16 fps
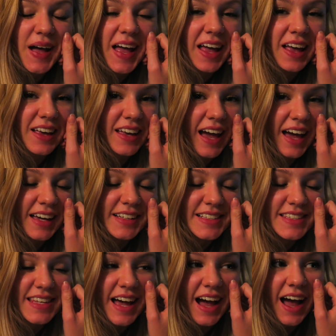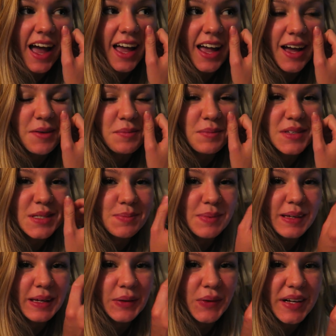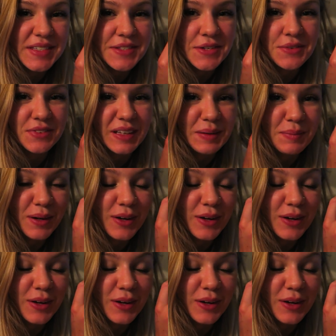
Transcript: Hey guys, I am speaking quite softly